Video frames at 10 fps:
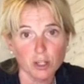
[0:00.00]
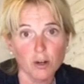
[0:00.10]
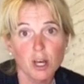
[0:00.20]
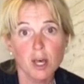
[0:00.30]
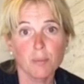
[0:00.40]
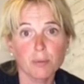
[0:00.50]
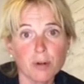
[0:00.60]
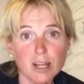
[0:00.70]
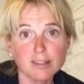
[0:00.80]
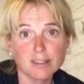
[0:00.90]
you're
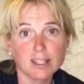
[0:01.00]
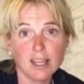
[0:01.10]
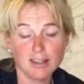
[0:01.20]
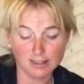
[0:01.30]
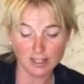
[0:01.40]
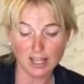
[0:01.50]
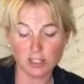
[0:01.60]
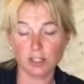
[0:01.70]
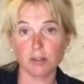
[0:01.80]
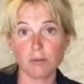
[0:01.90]
braced against the
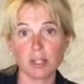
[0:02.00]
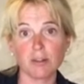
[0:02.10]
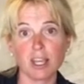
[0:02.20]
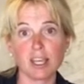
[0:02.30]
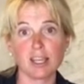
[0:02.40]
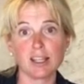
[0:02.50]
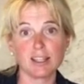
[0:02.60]
edge of the wheel here.